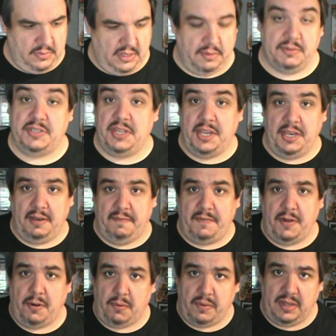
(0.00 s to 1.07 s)
It was done in a
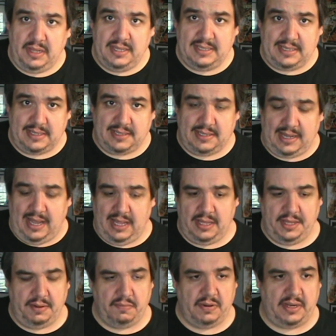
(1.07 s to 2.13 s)
photorealistic style.
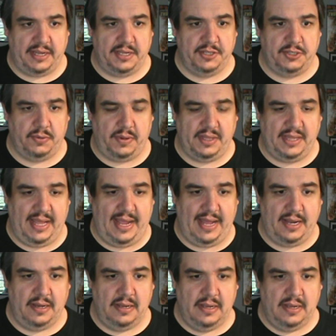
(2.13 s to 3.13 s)
I really enjoyed that.